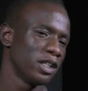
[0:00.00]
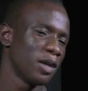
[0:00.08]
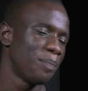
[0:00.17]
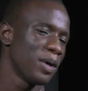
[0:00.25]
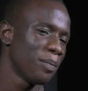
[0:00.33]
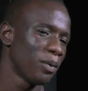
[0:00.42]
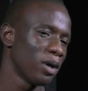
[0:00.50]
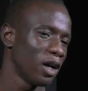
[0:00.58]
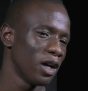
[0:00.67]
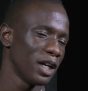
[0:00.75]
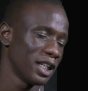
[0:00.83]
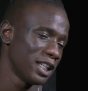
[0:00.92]
The people
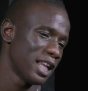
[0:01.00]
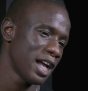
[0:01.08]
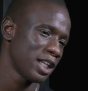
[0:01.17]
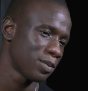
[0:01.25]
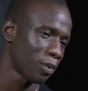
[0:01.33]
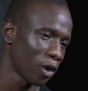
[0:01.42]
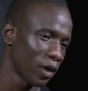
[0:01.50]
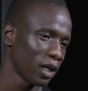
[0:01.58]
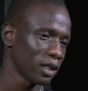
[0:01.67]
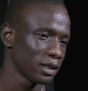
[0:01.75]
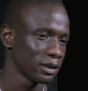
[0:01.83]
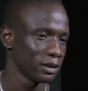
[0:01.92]
in the
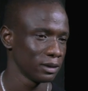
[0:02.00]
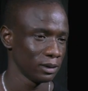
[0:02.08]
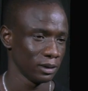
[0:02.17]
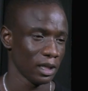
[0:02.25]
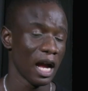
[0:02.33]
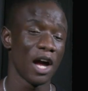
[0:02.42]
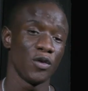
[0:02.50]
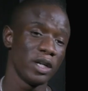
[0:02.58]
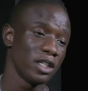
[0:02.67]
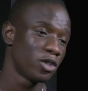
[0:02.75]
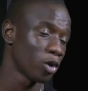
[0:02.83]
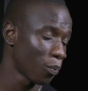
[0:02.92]
diaspora are
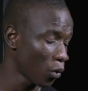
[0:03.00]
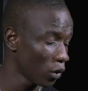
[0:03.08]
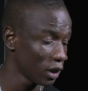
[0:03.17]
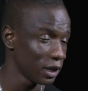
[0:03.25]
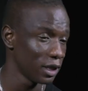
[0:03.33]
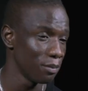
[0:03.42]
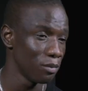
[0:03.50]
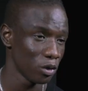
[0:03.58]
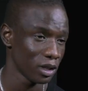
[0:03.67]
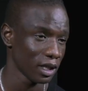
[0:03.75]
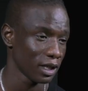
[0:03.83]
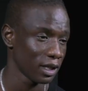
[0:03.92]
really supporting the
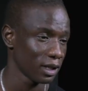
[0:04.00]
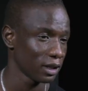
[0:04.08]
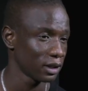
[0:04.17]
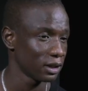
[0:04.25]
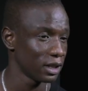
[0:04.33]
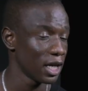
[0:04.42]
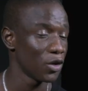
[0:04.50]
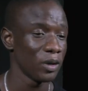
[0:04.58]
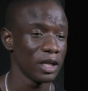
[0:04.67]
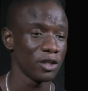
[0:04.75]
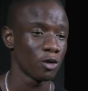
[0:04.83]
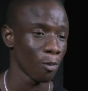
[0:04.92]
music. They're
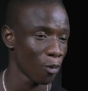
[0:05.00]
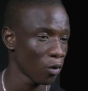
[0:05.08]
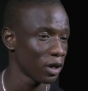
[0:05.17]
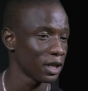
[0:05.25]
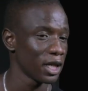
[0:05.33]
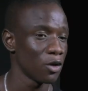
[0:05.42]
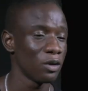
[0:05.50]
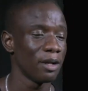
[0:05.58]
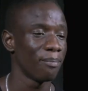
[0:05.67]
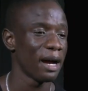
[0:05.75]
really supporting, they're really